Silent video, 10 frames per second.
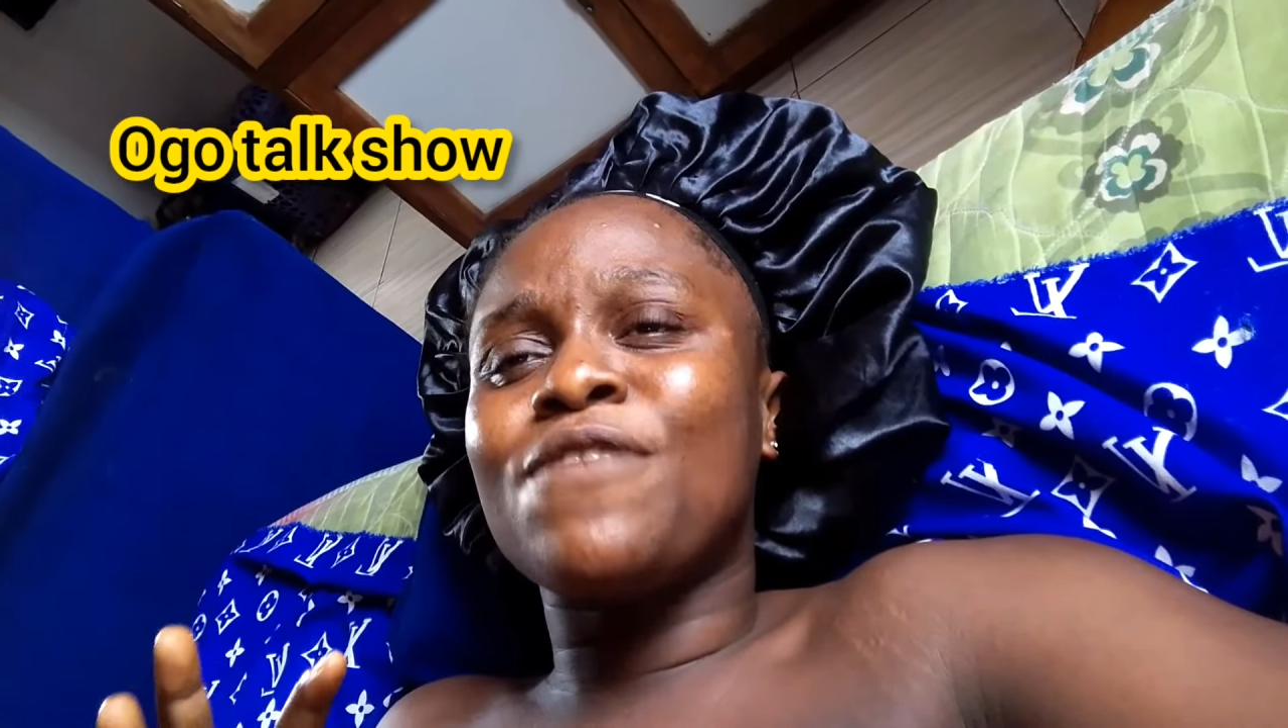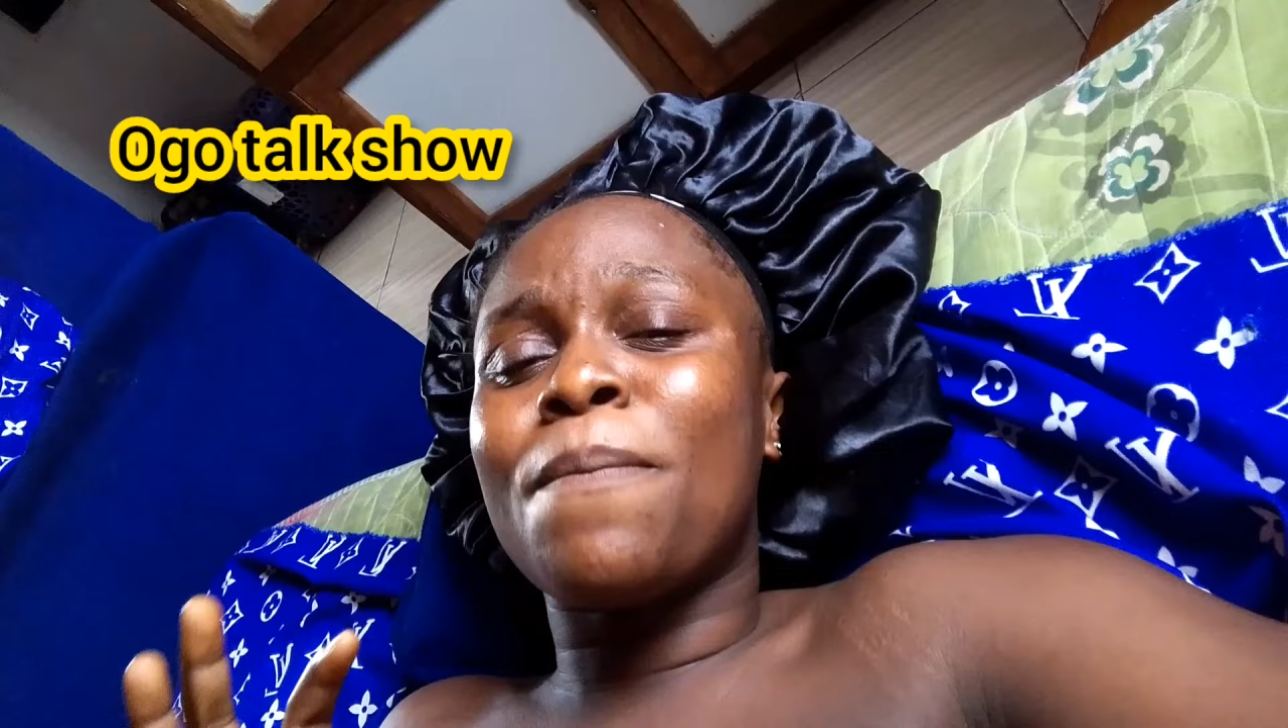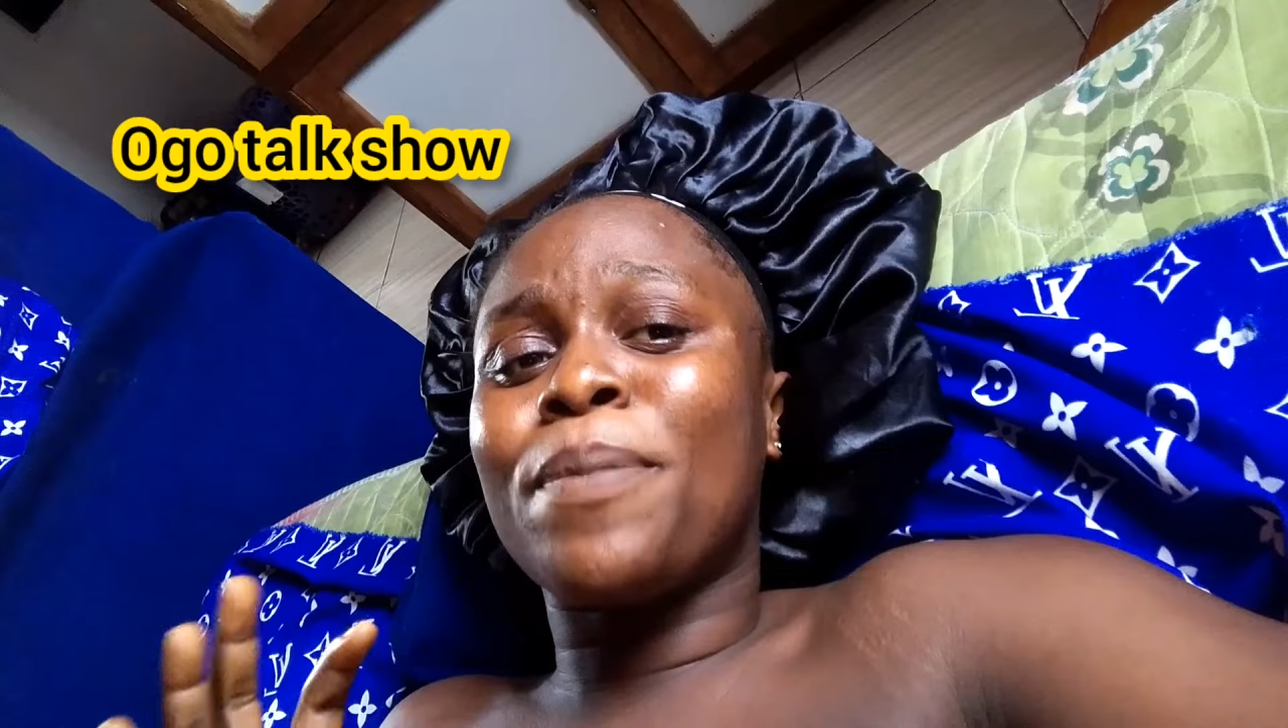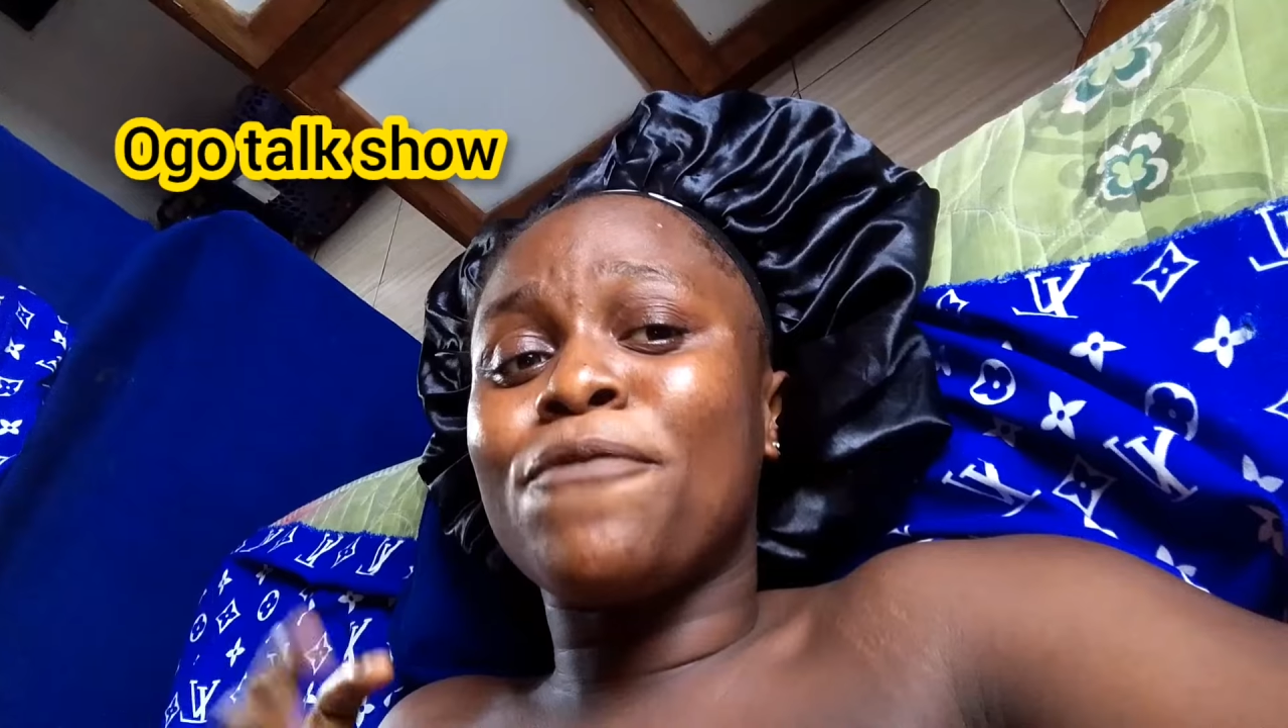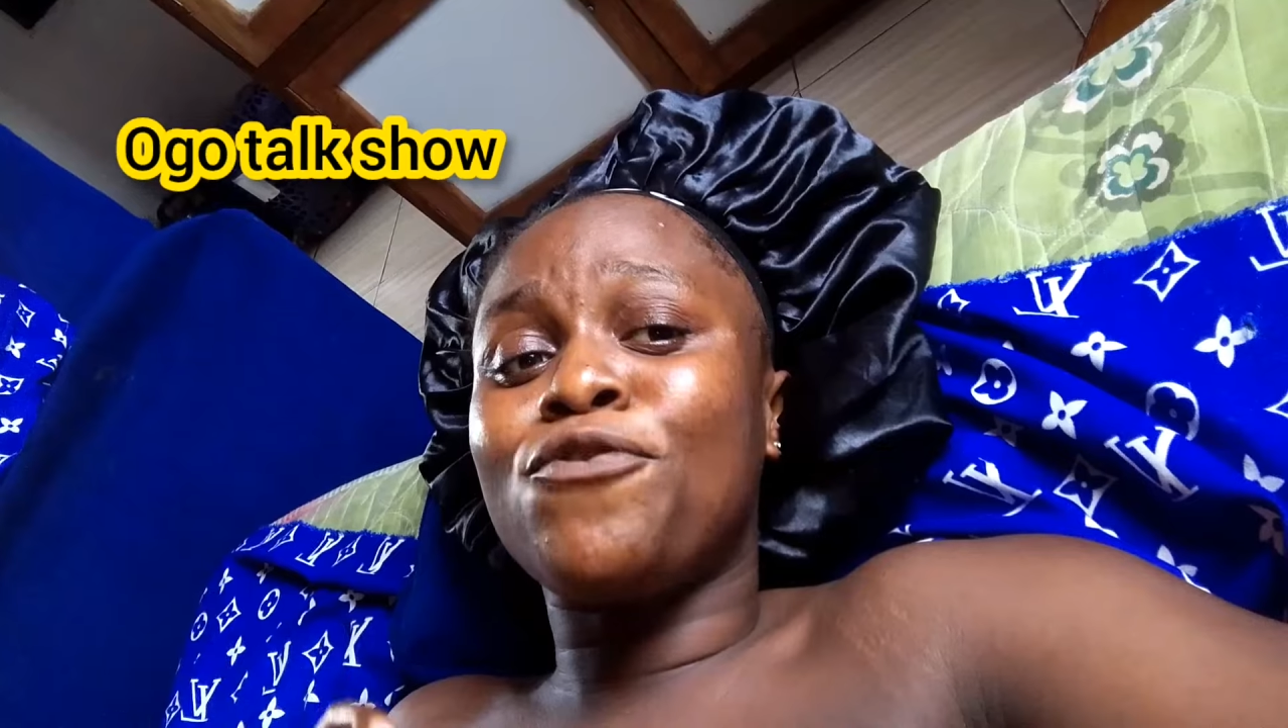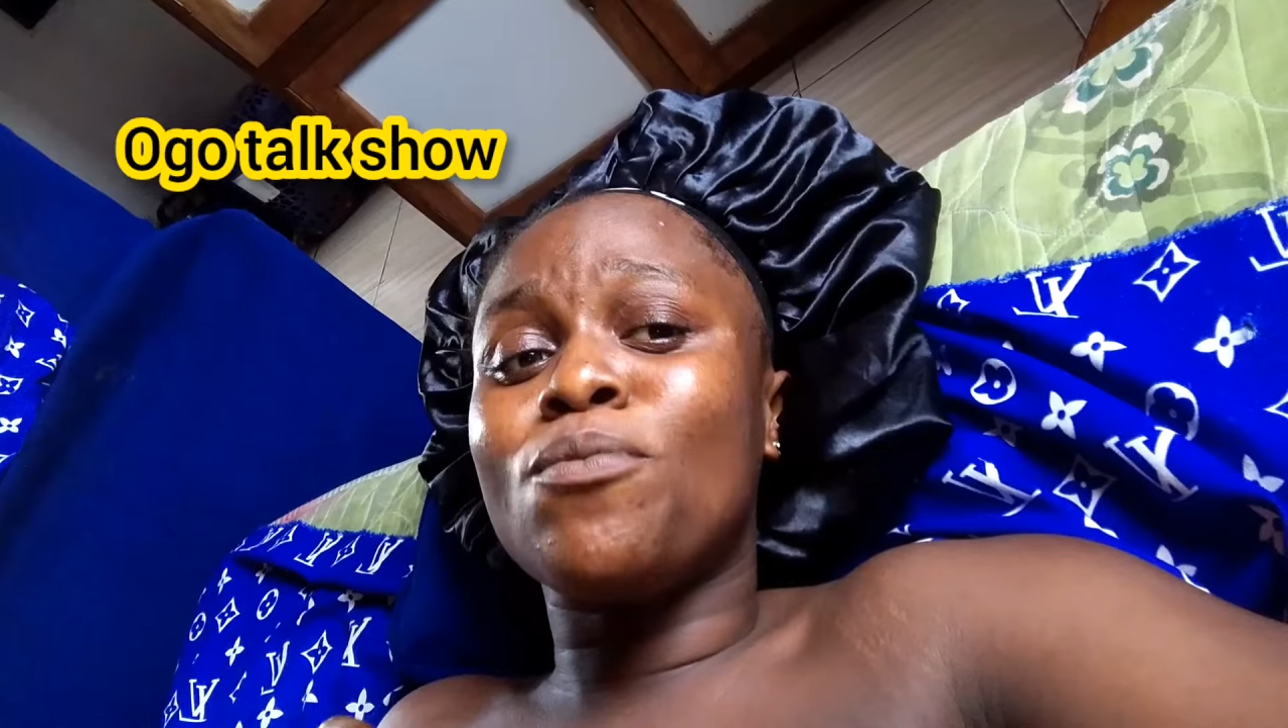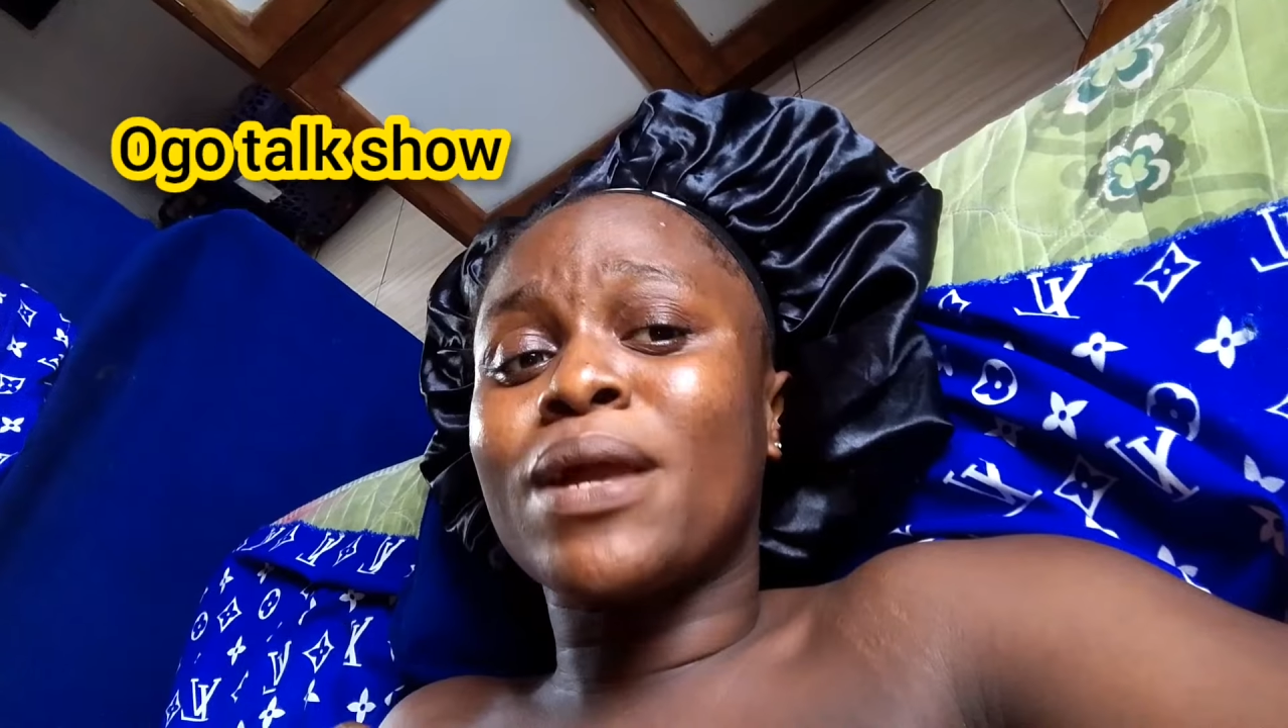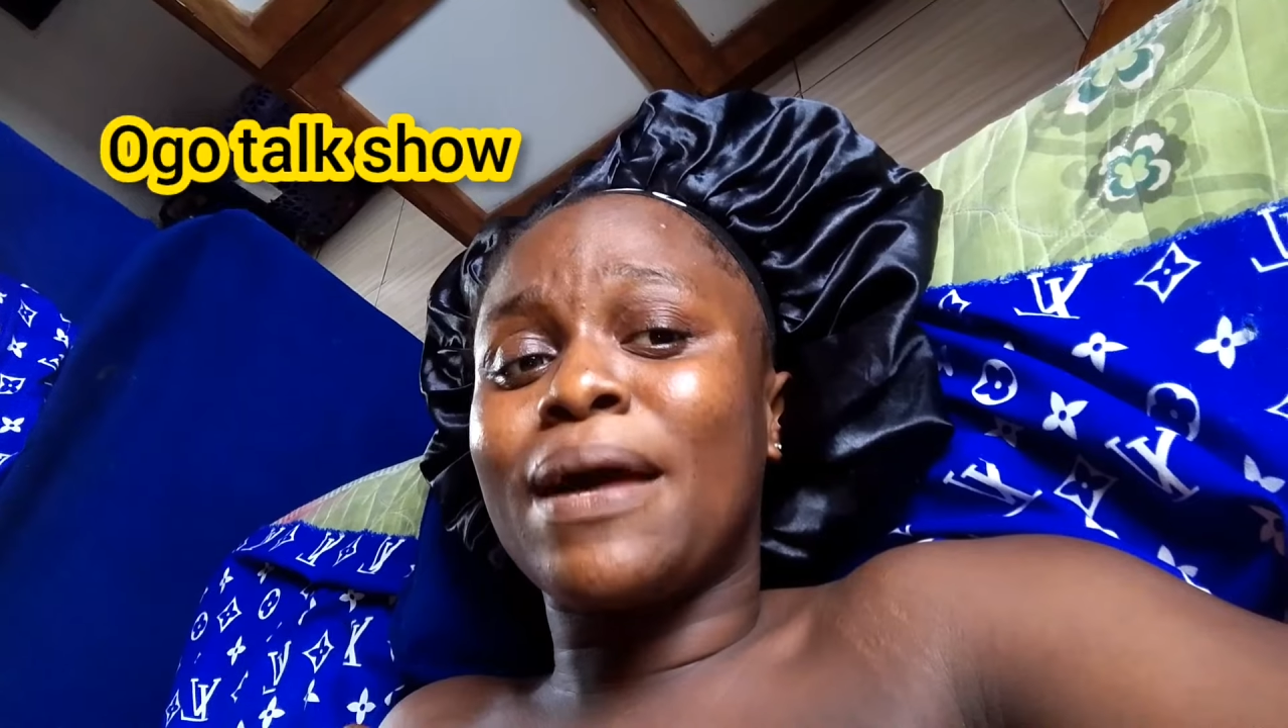a perfume